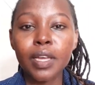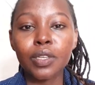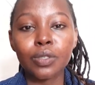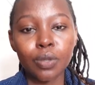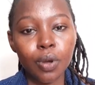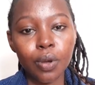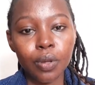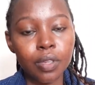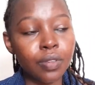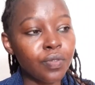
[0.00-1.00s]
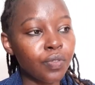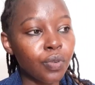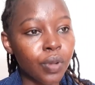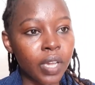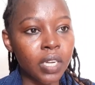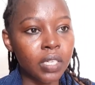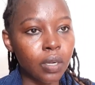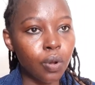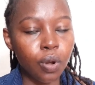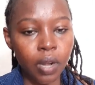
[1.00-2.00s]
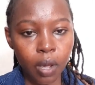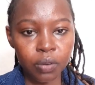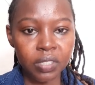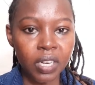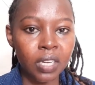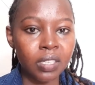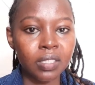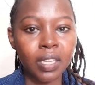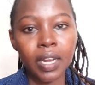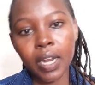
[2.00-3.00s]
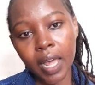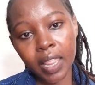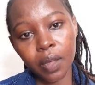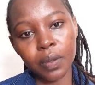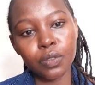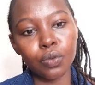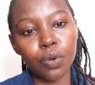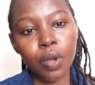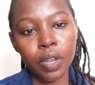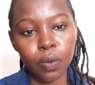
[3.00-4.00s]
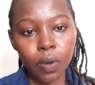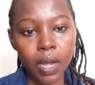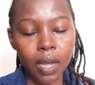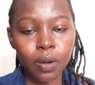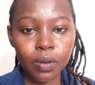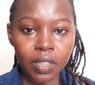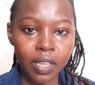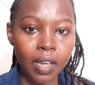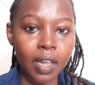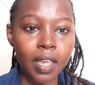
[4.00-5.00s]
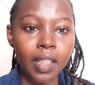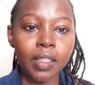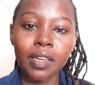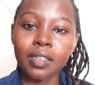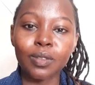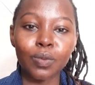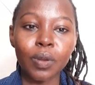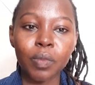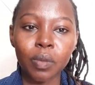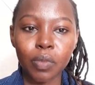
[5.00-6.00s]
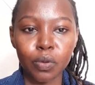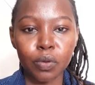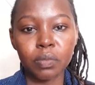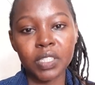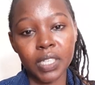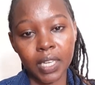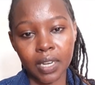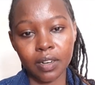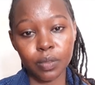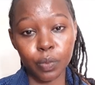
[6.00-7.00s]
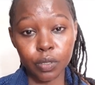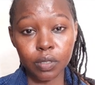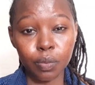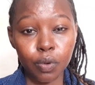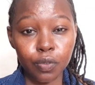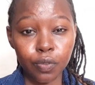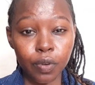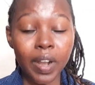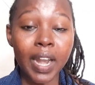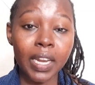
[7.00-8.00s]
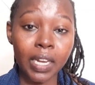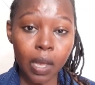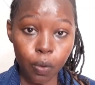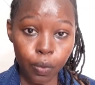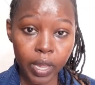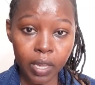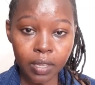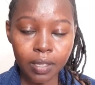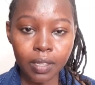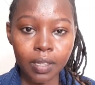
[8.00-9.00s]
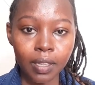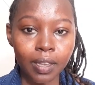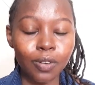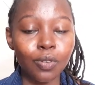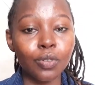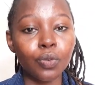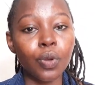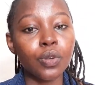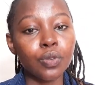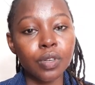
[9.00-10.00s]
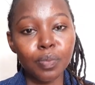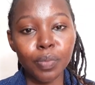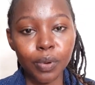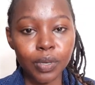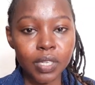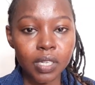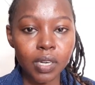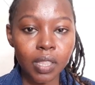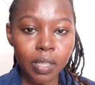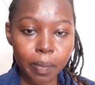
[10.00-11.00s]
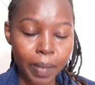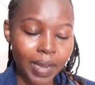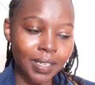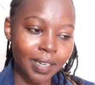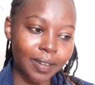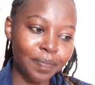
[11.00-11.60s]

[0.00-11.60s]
So if you had gone outside and decided otherwise to go and work out there, that is when maybe you'd be taken responsible for running away and not going to report the matter.